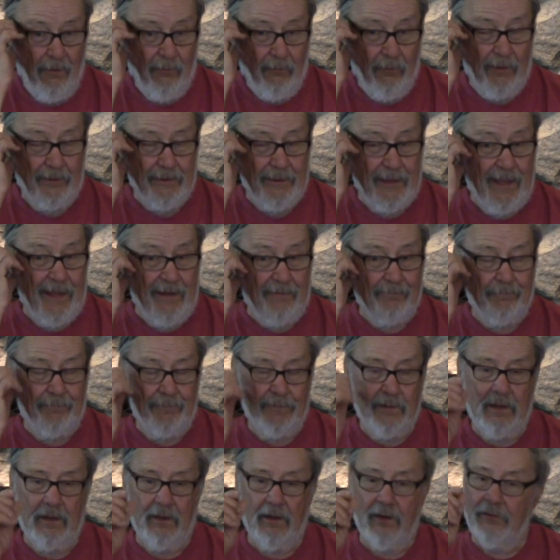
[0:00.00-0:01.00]
Well, then
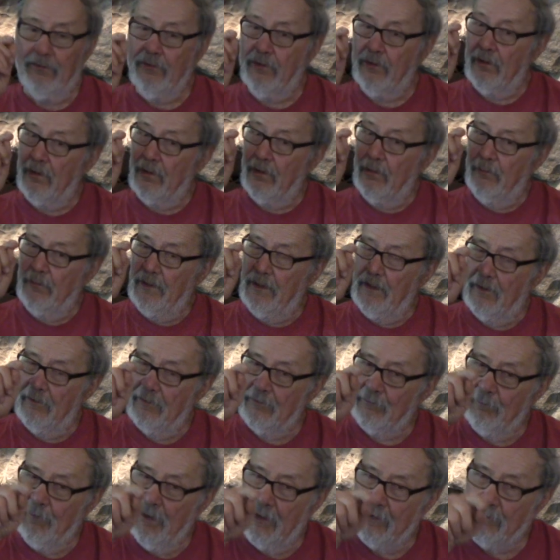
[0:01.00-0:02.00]
there isn't going to be
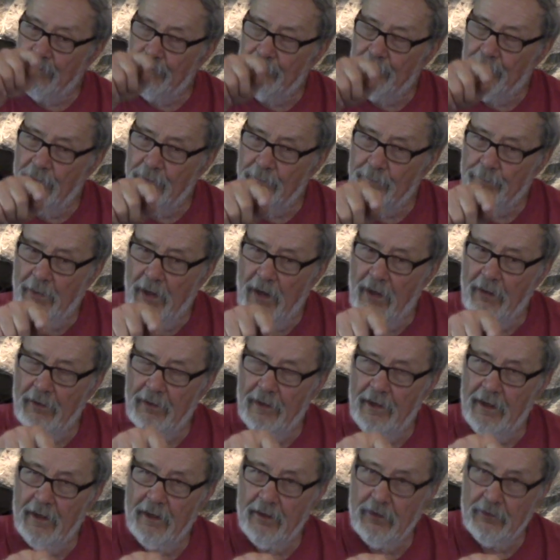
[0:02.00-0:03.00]
as much foot
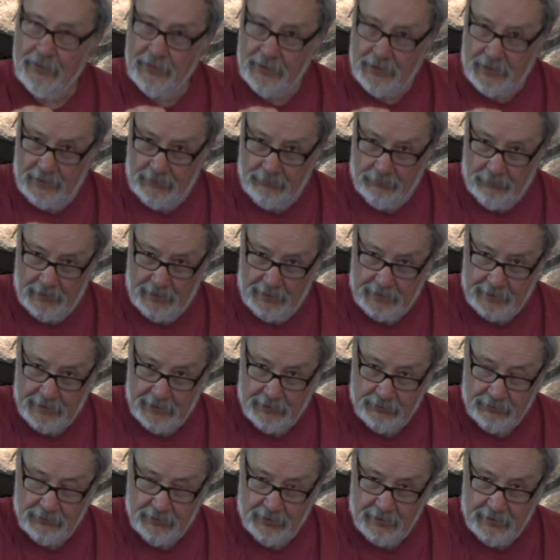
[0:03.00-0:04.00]
pound energy when it
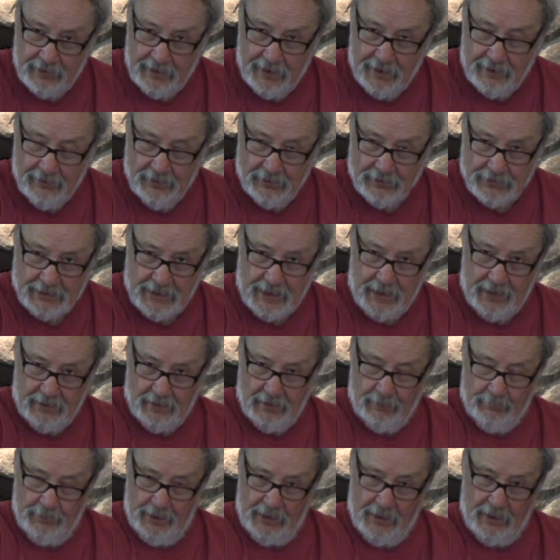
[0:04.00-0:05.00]
gets to the other side of
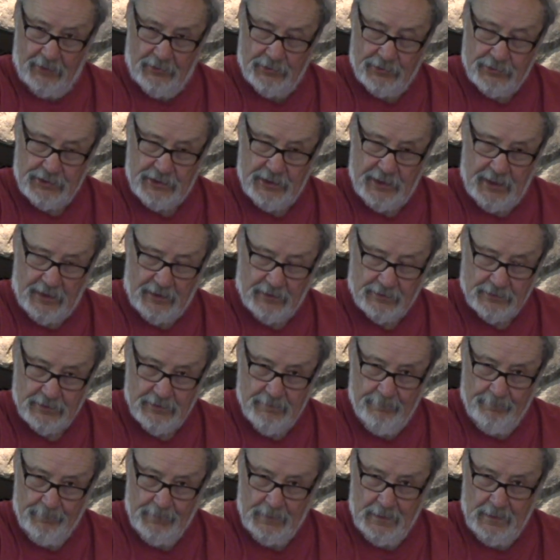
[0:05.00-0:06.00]
the bear's chest,
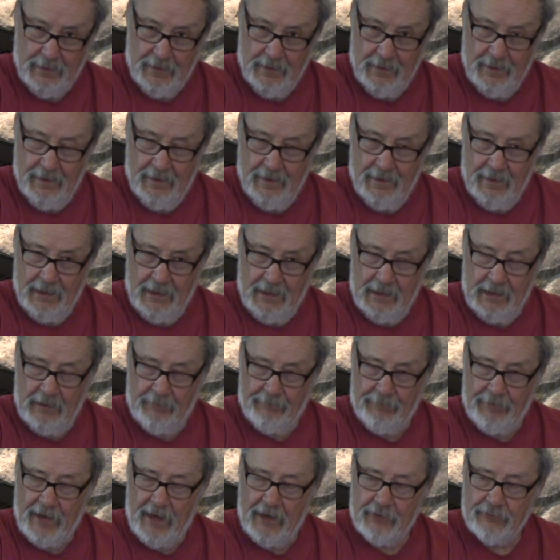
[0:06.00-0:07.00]
and
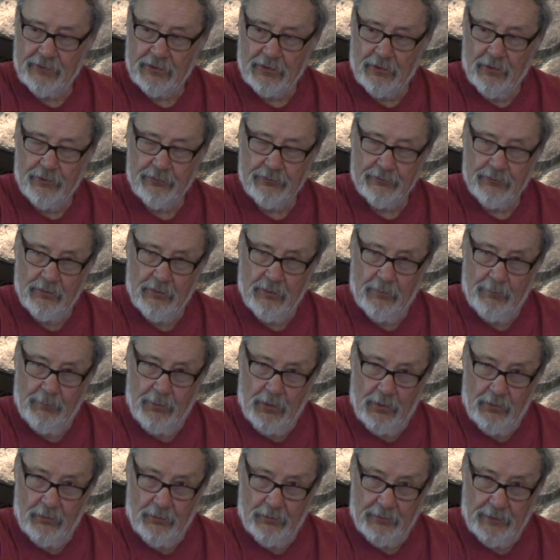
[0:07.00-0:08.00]
if it has to go through a
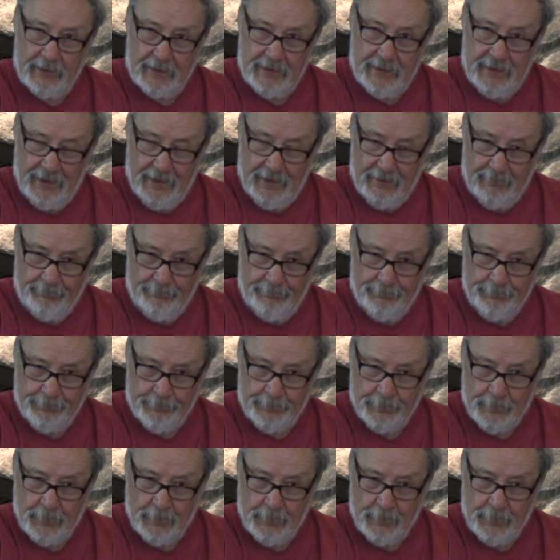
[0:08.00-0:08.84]
bone again,